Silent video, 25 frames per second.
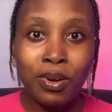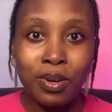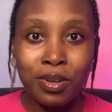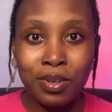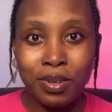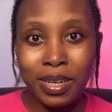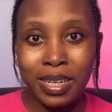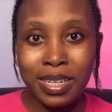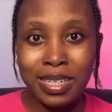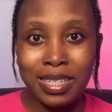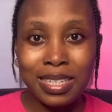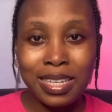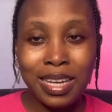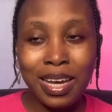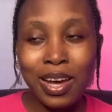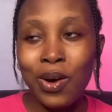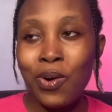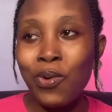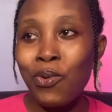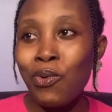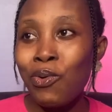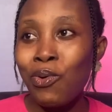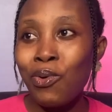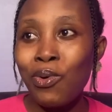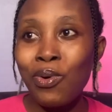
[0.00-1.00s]
writer
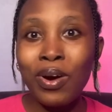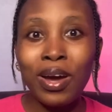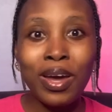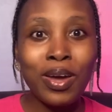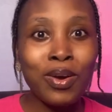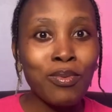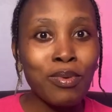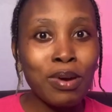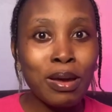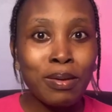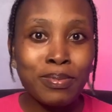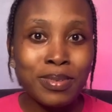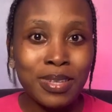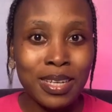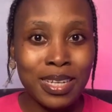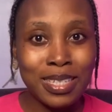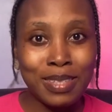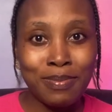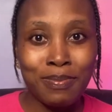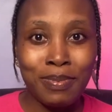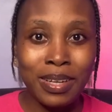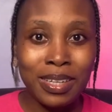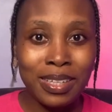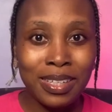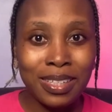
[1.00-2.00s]
or a website
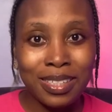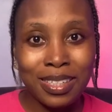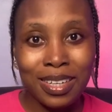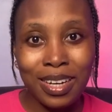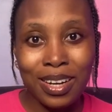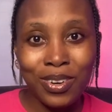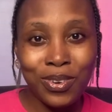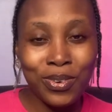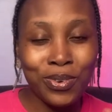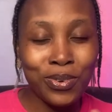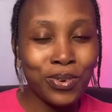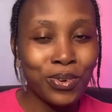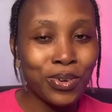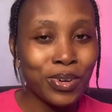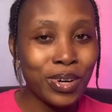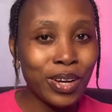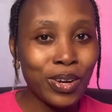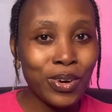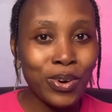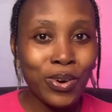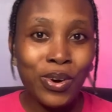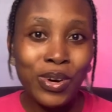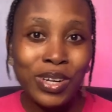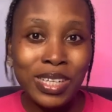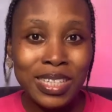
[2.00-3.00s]
manager or a
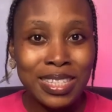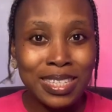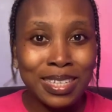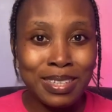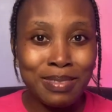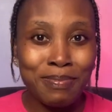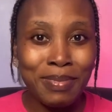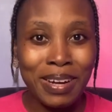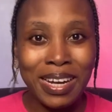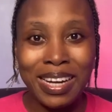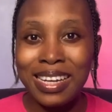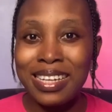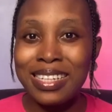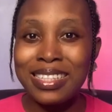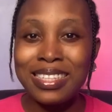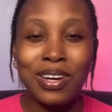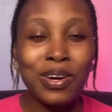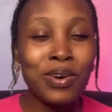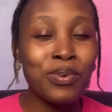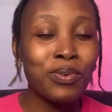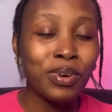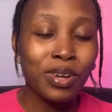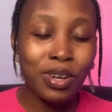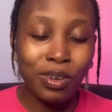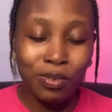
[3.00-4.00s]
content marketer,
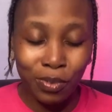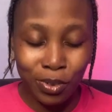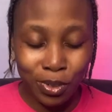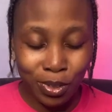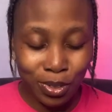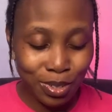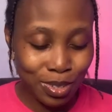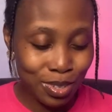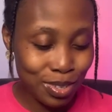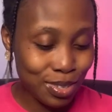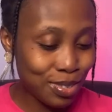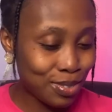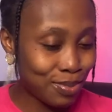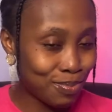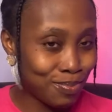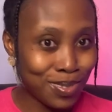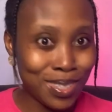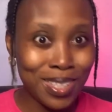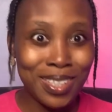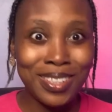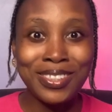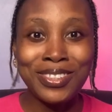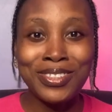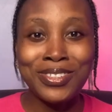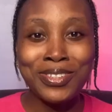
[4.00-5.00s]
or one of all those
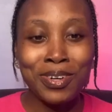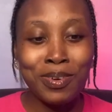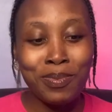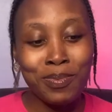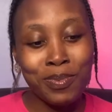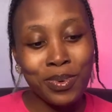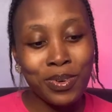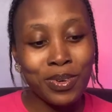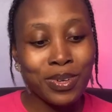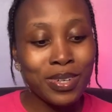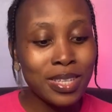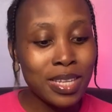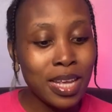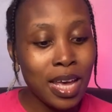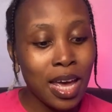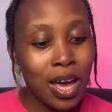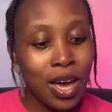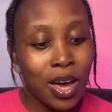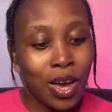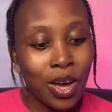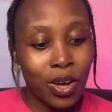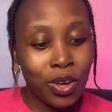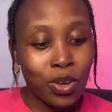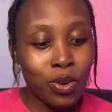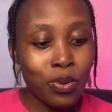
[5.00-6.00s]
job roles.
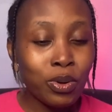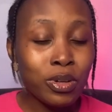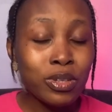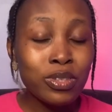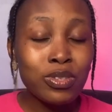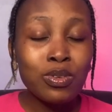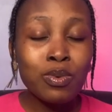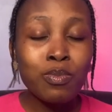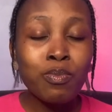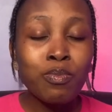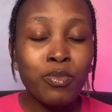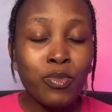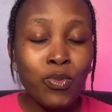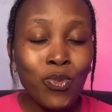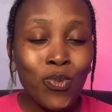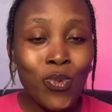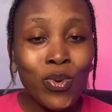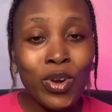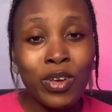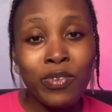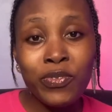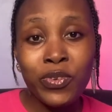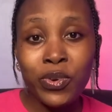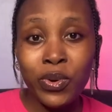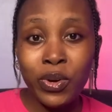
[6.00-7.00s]
You want to
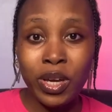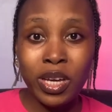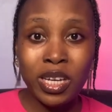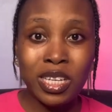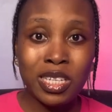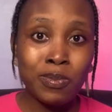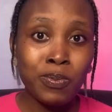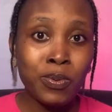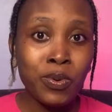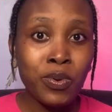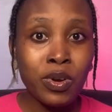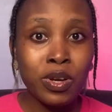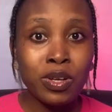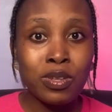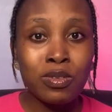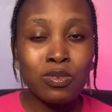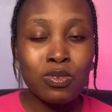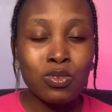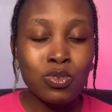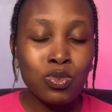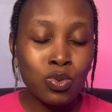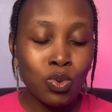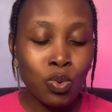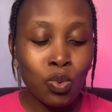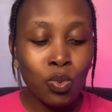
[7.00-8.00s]
weave your
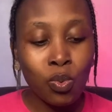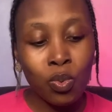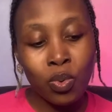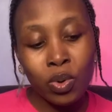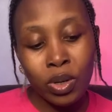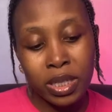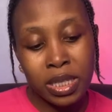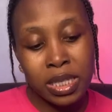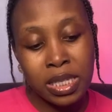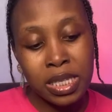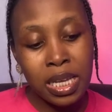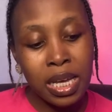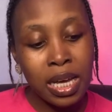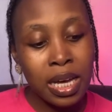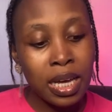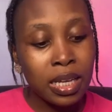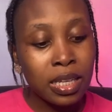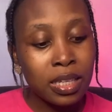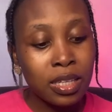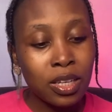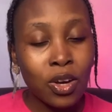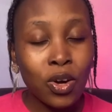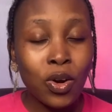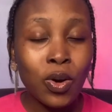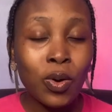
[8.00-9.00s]
experience to what
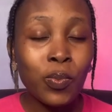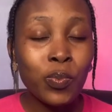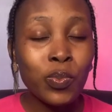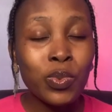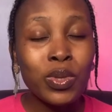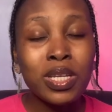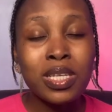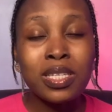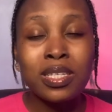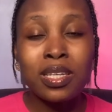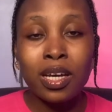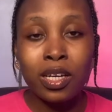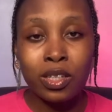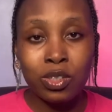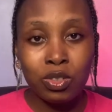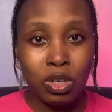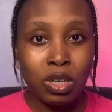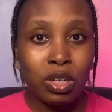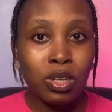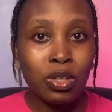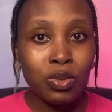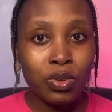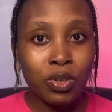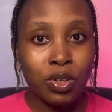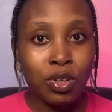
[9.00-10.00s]
the company is
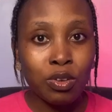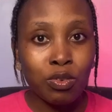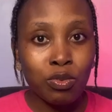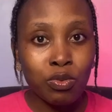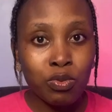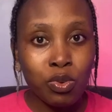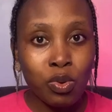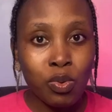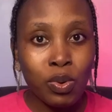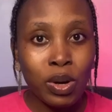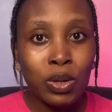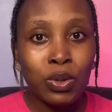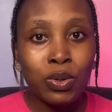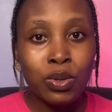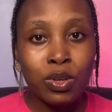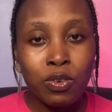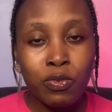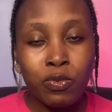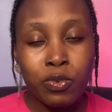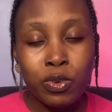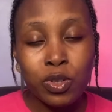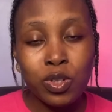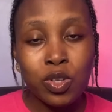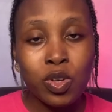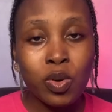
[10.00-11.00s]
actually looking for. We're looking
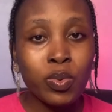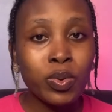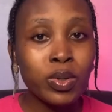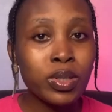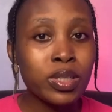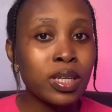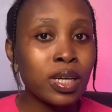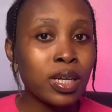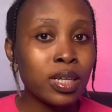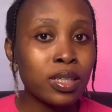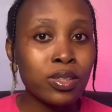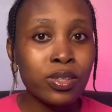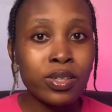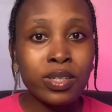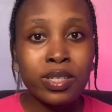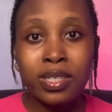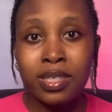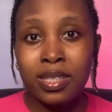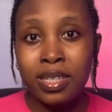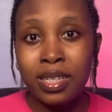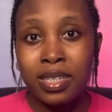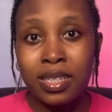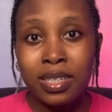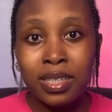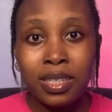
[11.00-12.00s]
for someone that does
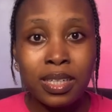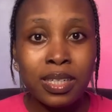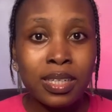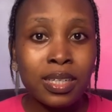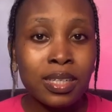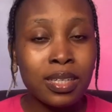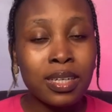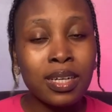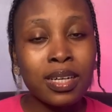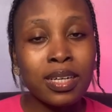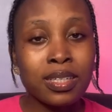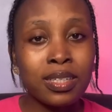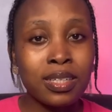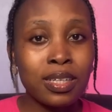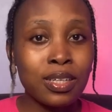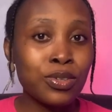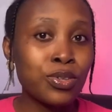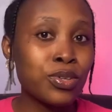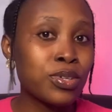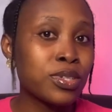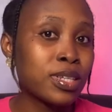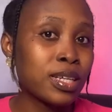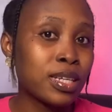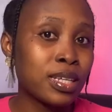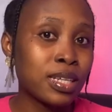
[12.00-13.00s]
that
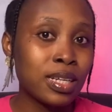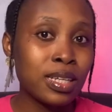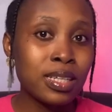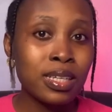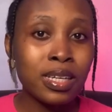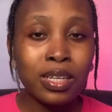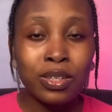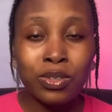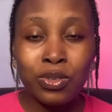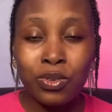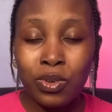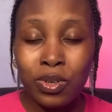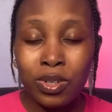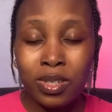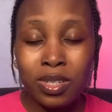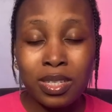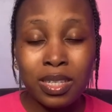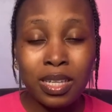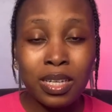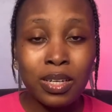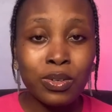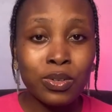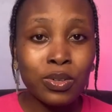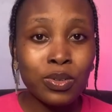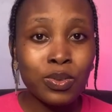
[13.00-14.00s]
does that
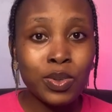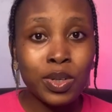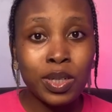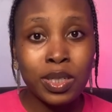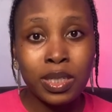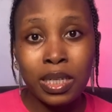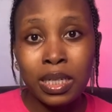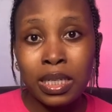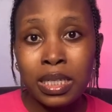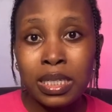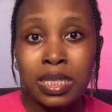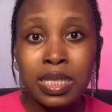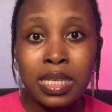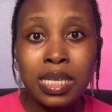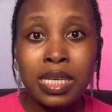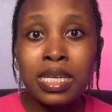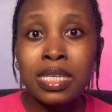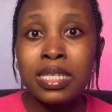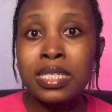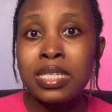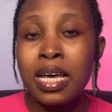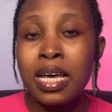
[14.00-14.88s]
understand Google Analytics,